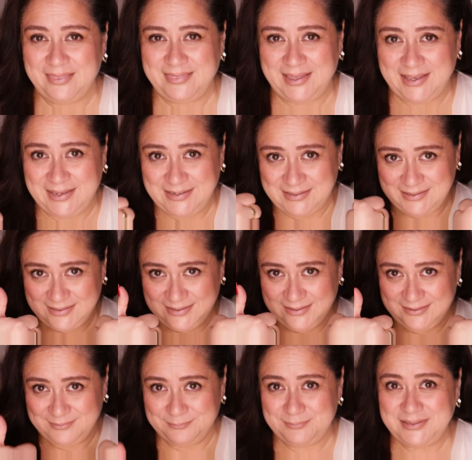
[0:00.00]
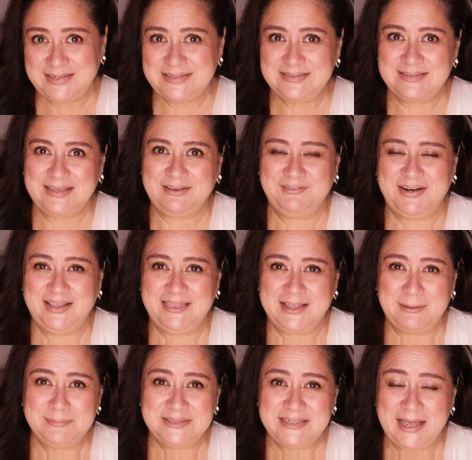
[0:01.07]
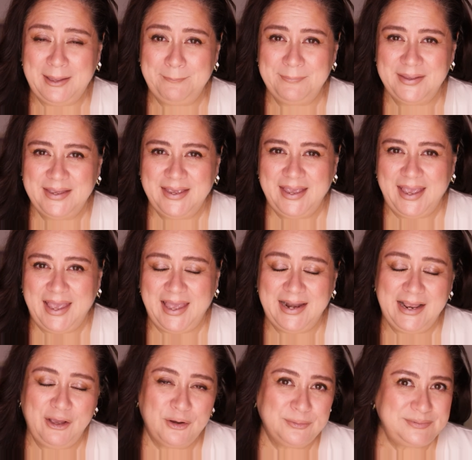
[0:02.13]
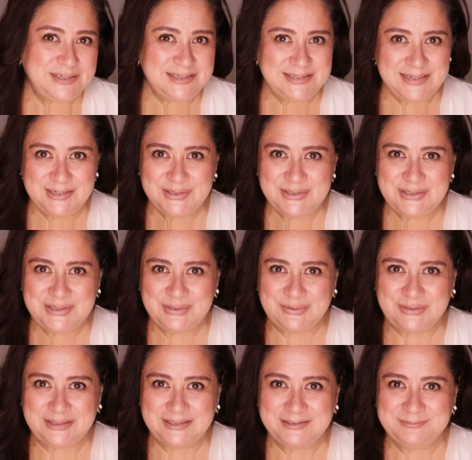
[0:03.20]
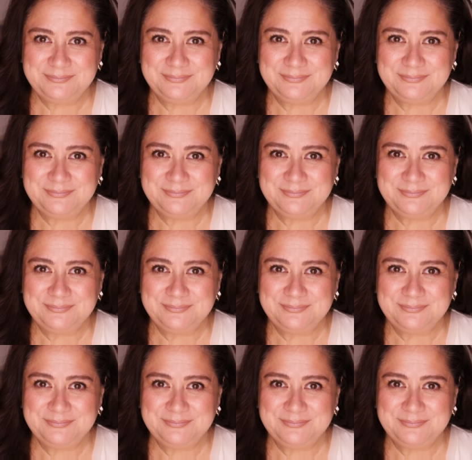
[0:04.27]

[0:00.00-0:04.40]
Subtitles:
then please give it a thumbs up. And I hope to see you soon.